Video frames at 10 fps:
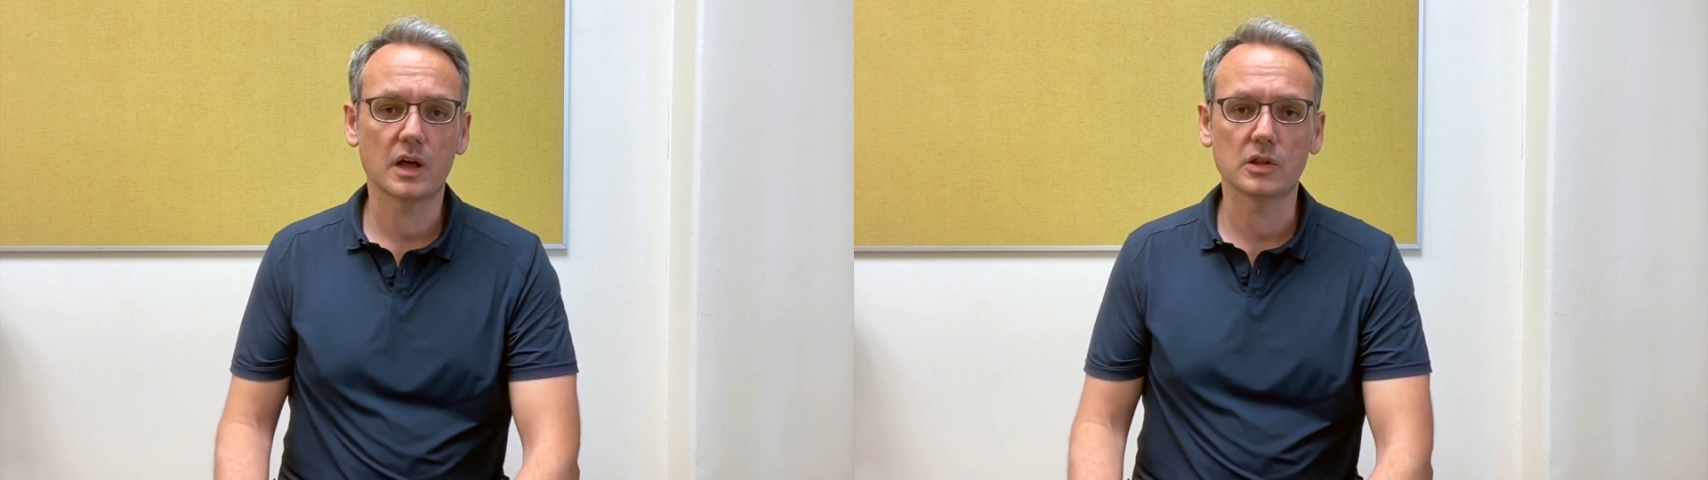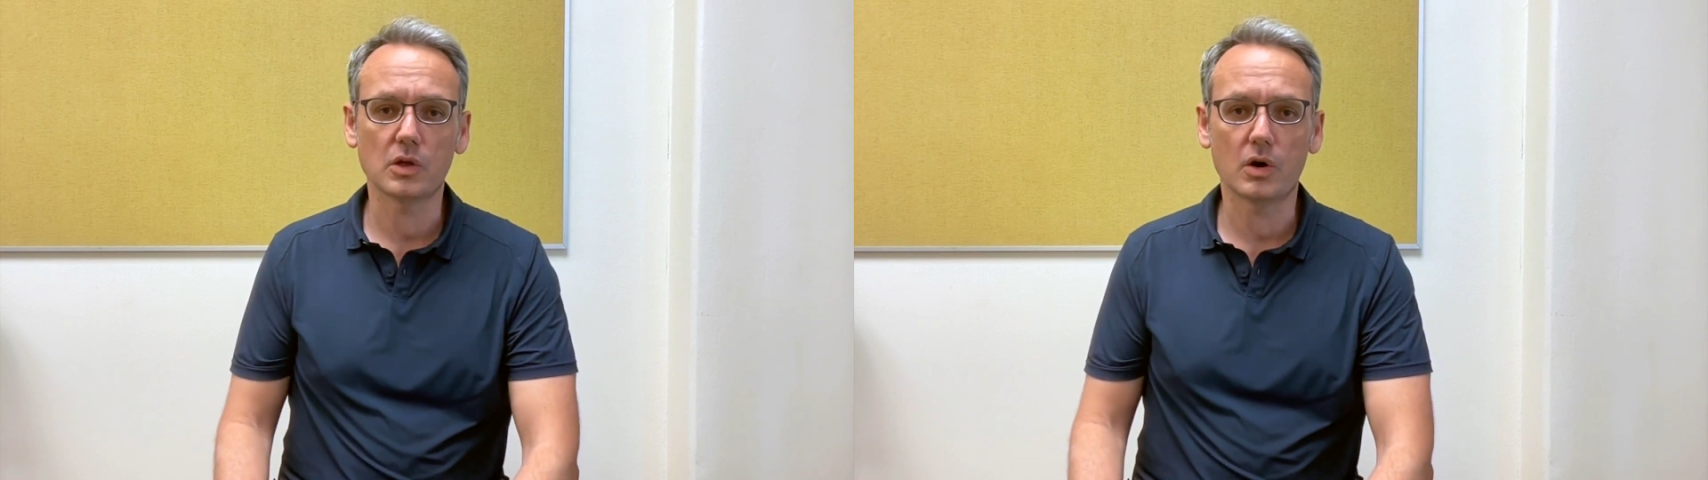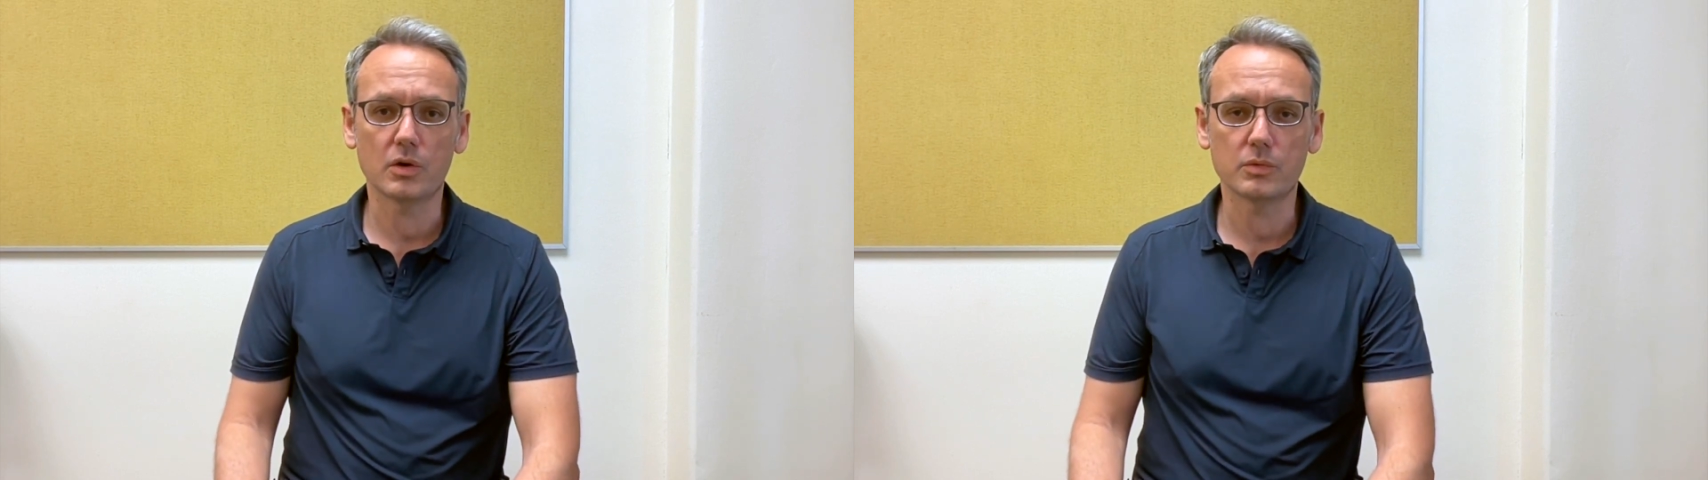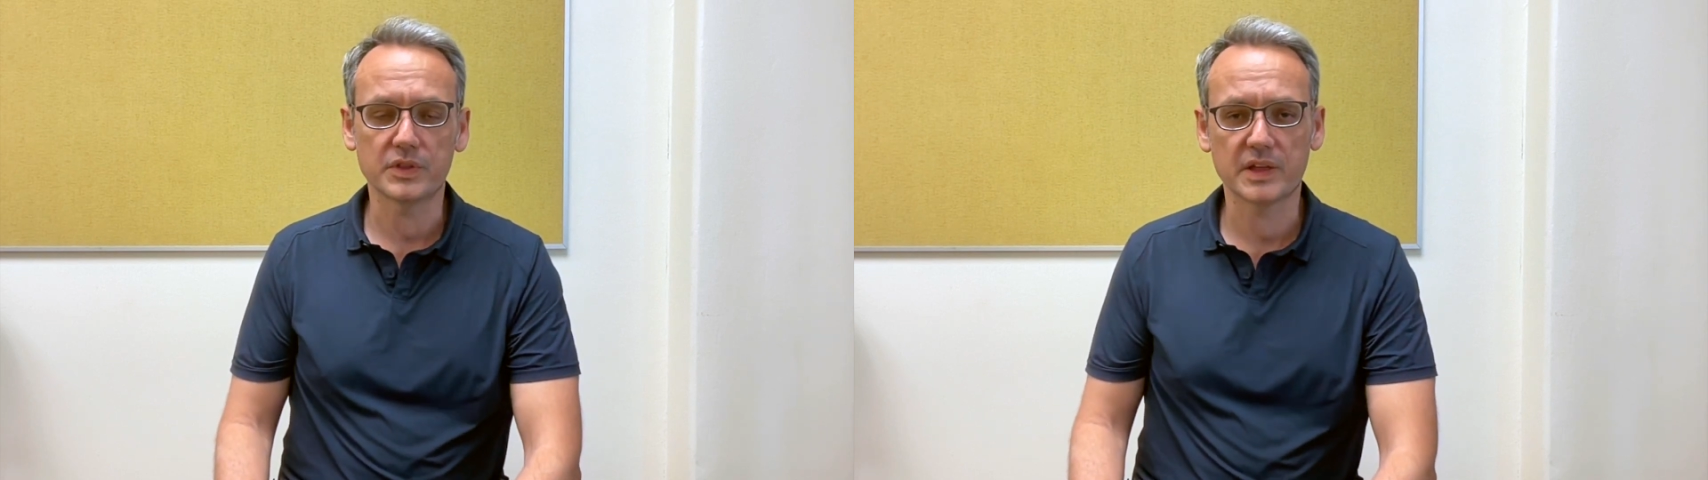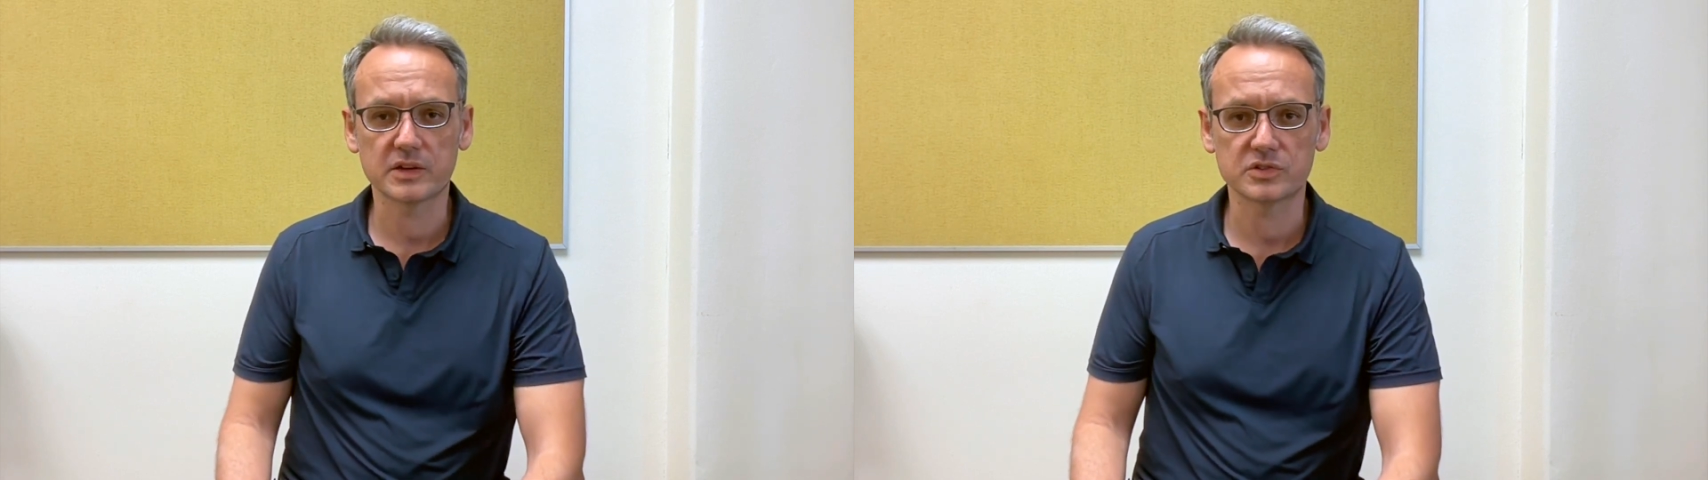along
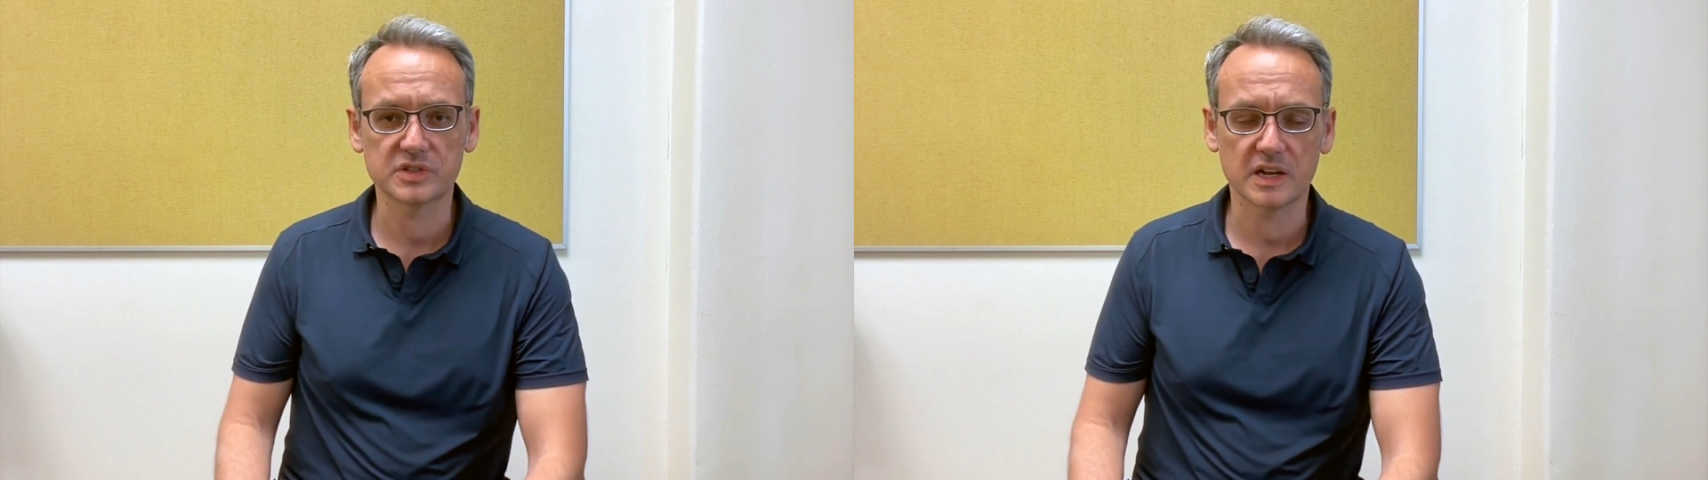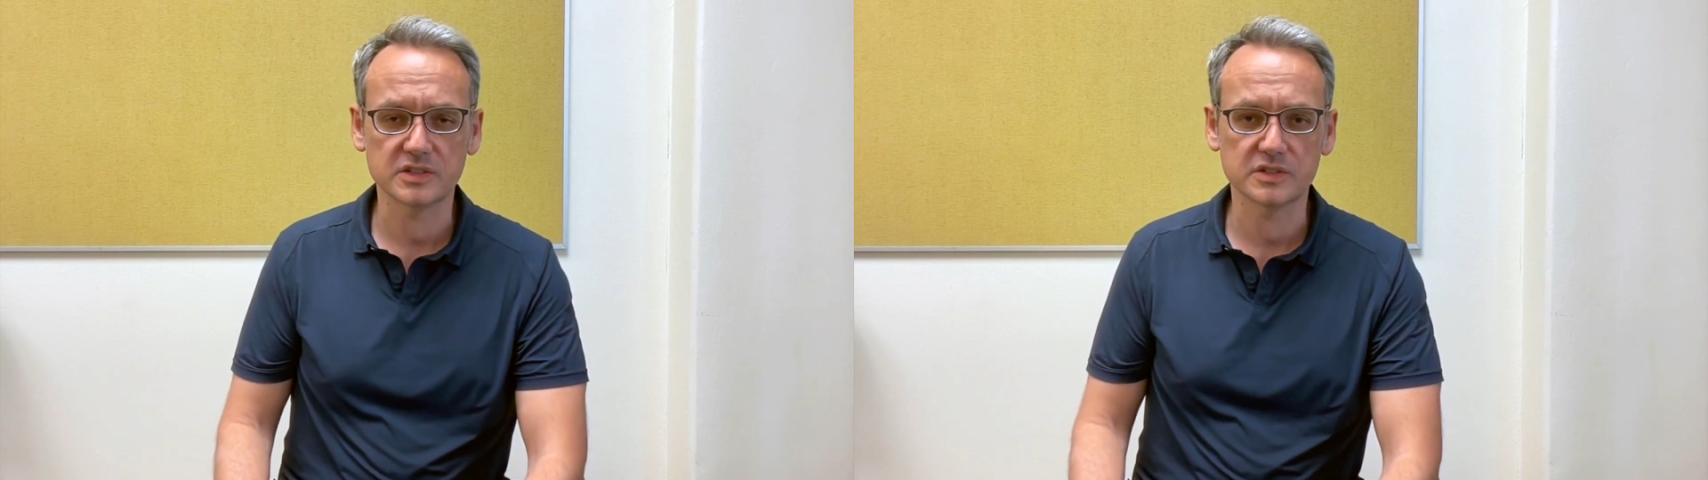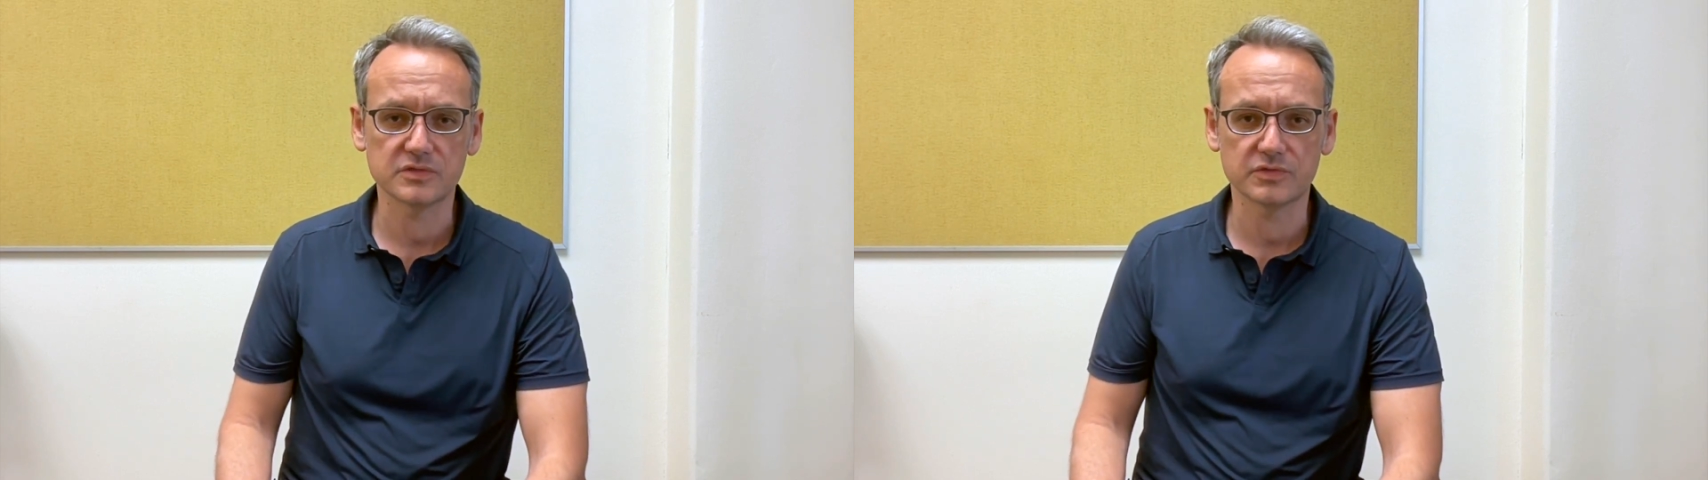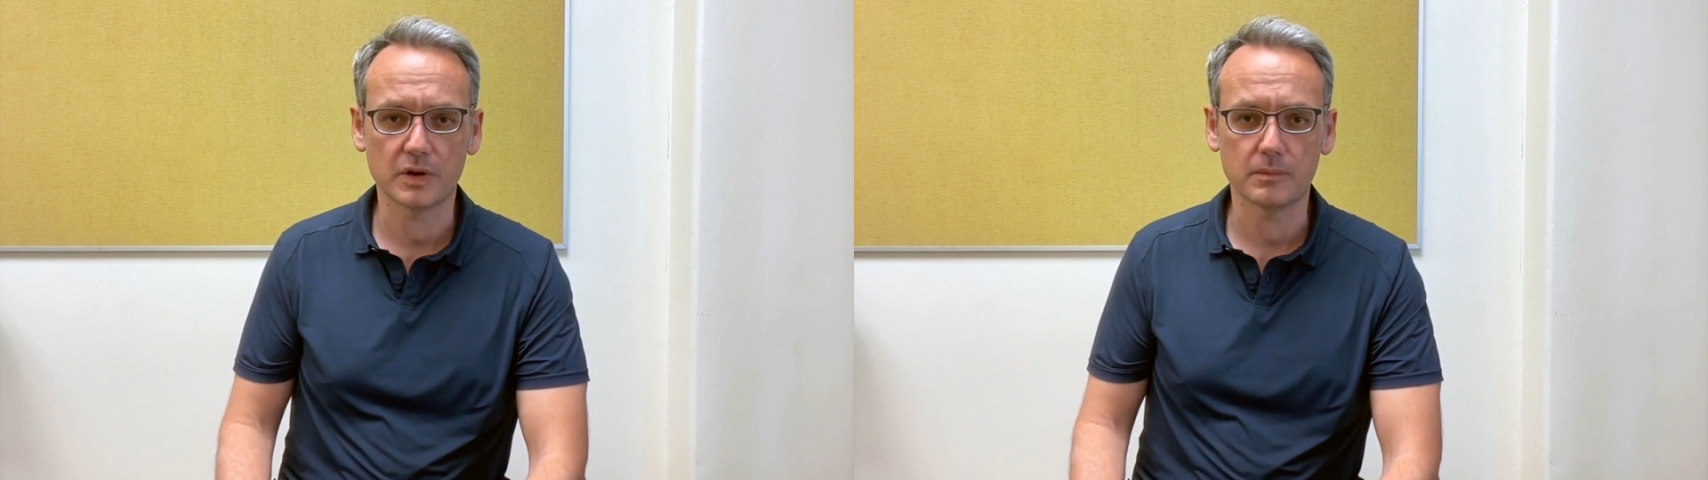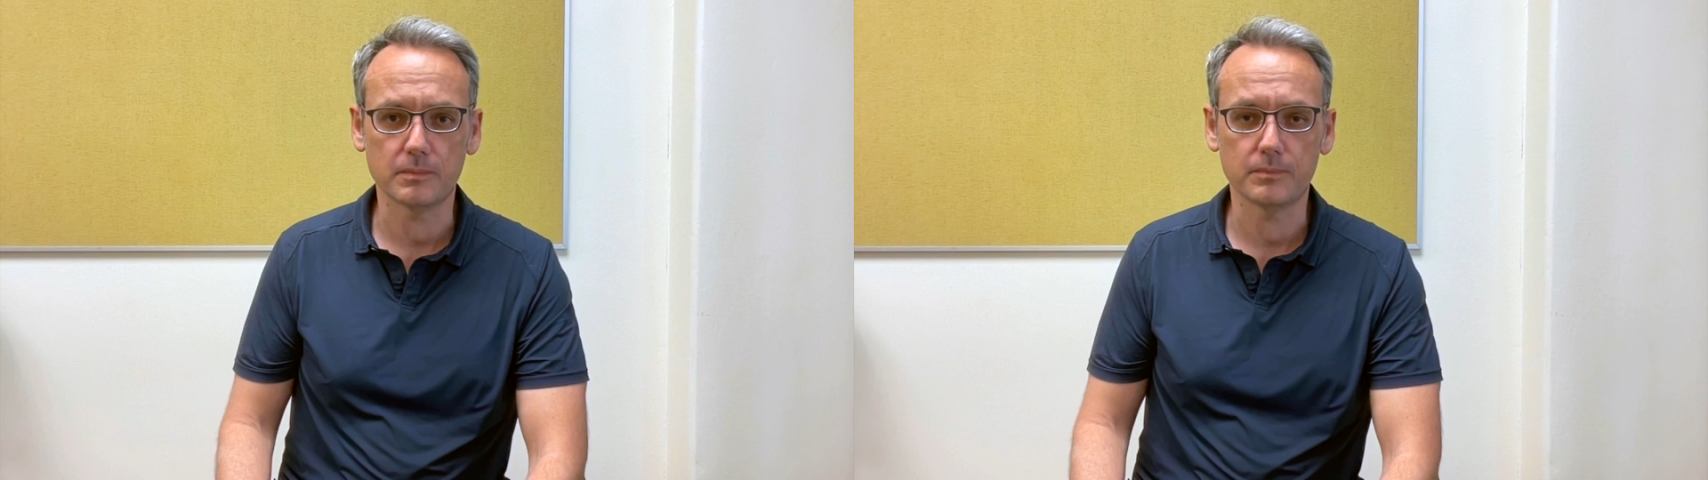with exercises
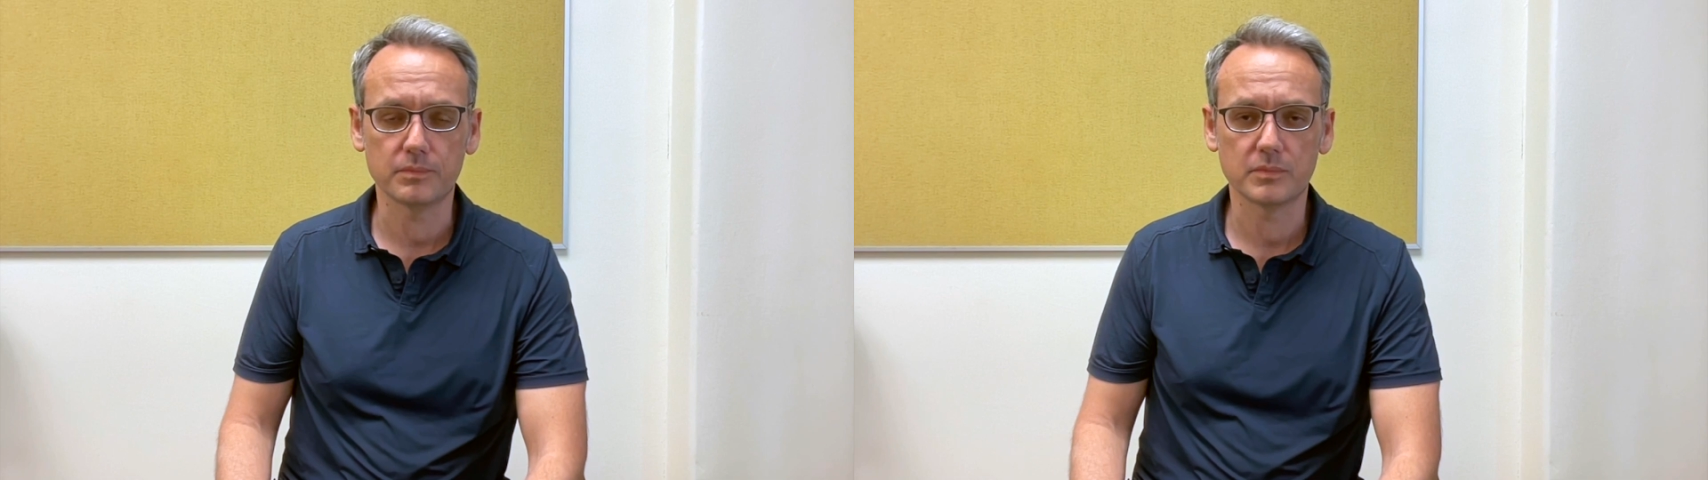from